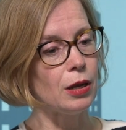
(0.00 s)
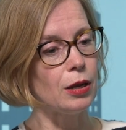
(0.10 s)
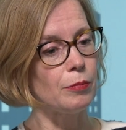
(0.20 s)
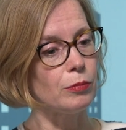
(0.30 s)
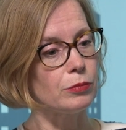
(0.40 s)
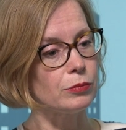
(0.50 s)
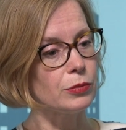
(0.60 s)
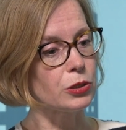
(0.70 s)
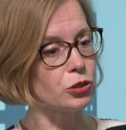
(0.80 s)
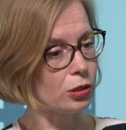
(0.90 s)

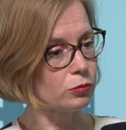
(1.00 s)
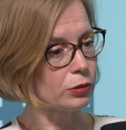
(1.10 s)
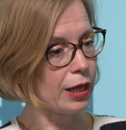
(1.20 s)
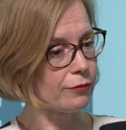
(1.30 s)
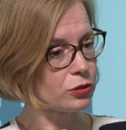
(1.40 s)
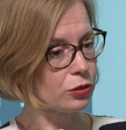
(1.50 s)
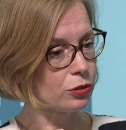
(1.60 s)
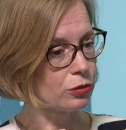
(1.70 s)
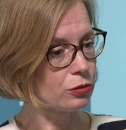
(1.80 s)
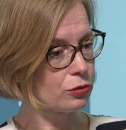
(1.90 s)
The child will have
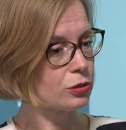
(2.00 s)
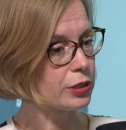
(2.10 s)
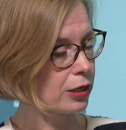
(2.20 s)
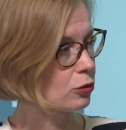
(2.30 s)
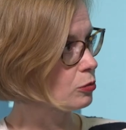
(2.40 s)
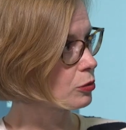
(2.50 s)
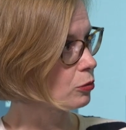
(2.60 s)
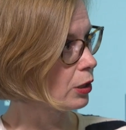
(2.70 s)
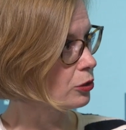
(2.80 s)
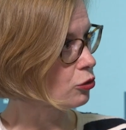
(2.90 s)
to stay in hospital
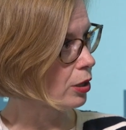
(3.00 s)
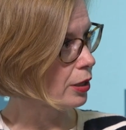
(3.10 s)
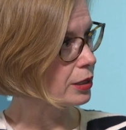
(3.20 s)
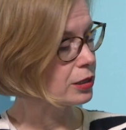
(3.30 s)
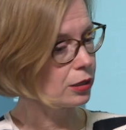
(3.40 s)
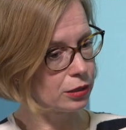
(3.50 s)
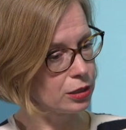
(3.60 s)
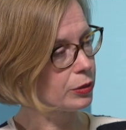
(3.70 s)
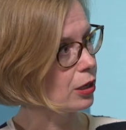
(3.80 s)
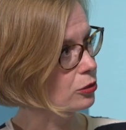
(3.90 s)
while it dries, it'll
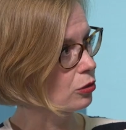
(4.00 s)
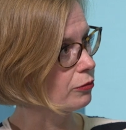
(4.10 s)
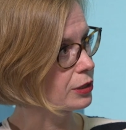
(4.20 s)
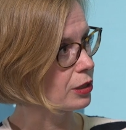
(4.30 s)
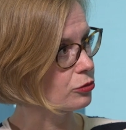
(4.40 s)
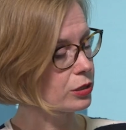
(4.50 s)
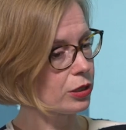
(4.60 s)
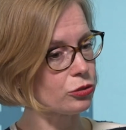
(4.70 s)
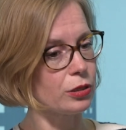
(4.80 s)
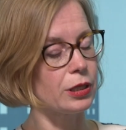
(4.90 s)
need to be cut off, etc.,
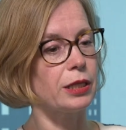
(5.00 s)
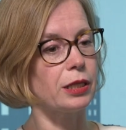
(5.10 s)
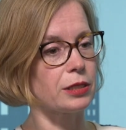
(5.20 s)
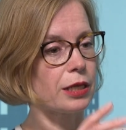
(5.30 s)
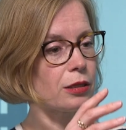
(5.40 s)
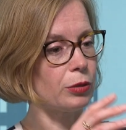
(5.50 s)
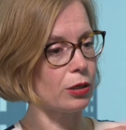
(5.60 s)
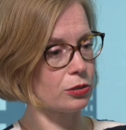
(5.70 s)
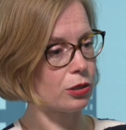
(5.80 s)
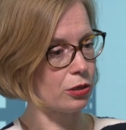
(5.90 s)
etc. Then they'll take the
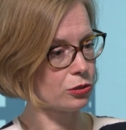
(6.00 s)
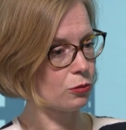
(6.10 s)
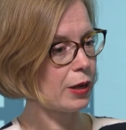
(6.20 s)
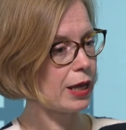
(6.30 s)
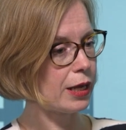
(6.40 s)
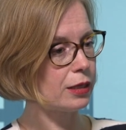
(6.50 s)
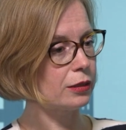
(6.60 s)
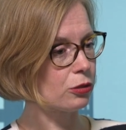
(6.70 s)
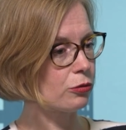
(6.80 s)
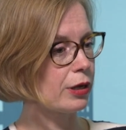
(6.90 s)
plaster cast away
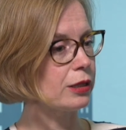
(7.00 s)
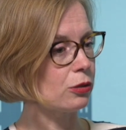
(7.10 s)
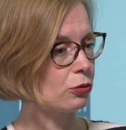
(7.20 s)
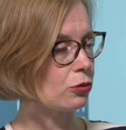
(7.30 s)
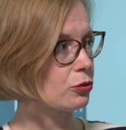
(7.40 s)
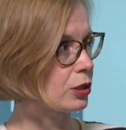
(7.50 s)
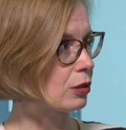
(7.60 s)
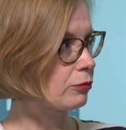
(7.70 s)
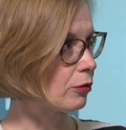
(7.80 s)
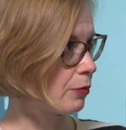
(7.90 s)
and they'll create the
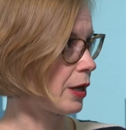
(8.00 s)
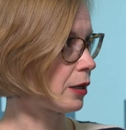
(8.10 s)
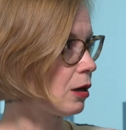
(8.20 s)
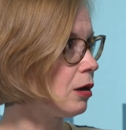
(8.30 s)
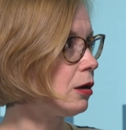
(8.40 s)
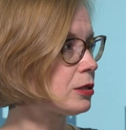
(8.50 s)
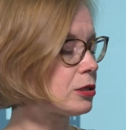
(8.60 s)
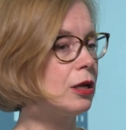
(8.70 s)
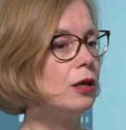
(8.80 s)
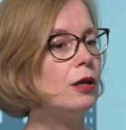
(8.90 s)
orthotic from that
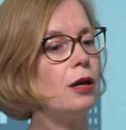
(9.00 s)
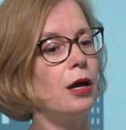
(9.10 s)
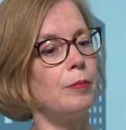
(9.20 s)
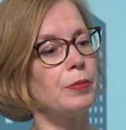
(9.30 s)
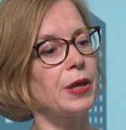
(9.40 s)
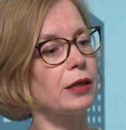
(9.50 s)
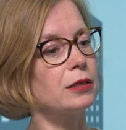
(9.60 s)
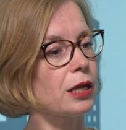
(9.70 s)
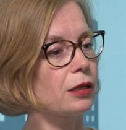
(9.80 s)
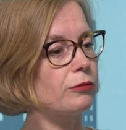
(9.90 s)
cast. That
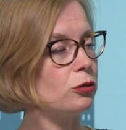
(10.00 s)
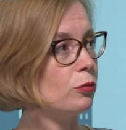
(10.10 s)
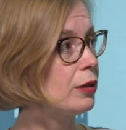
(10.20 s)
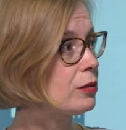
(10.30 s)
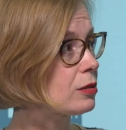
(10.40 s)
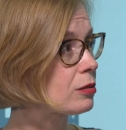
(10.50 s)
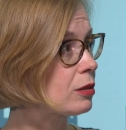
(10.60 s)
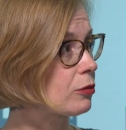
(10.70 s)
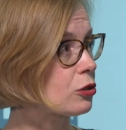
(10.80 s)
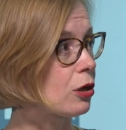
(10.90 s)
can take a few months.
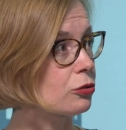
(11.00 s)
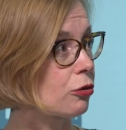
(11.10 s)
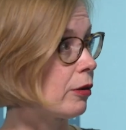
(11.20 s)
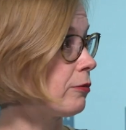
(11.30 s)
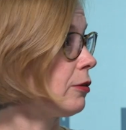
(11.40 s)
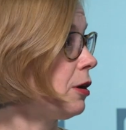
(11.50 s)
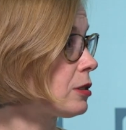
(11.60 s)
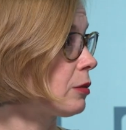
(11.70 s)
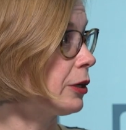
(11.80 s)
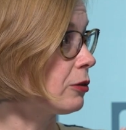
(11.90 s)
If the child's growing
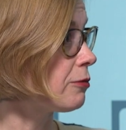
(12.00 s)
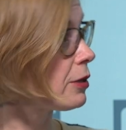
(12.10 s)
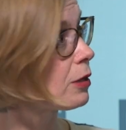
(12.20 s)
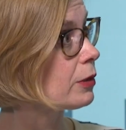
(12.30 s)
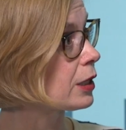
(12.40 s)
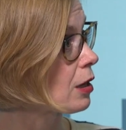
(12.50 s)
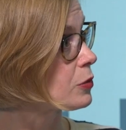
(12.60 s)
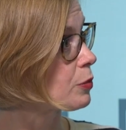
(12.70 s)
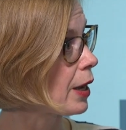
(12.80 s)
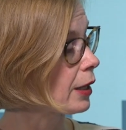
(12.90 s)
fast, it might not fit when it
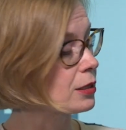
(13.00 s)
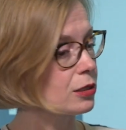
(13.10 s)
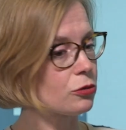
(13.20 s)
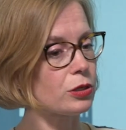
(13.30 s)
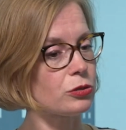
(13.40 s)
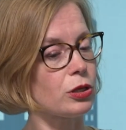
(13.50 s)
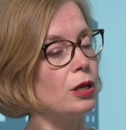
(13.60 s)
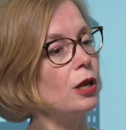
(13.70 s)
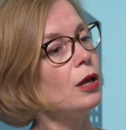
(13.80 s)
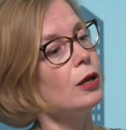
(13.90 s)
comes back, etc., etc.
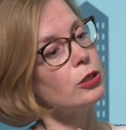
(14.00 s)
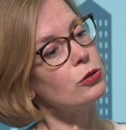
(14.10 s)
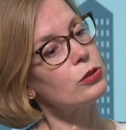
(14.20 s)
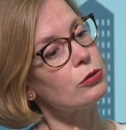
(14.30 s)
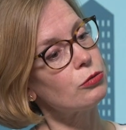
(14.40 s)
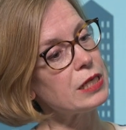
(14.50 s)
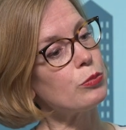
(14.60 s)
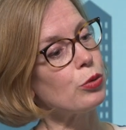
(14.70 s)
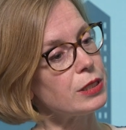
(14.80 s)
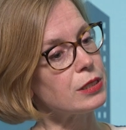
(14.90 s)
Using
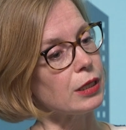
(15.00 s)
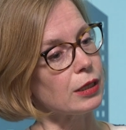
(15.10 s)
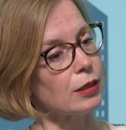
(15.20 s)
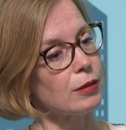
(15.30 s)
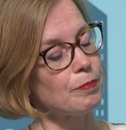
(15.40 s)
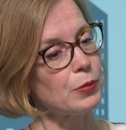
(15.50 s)
3D printing,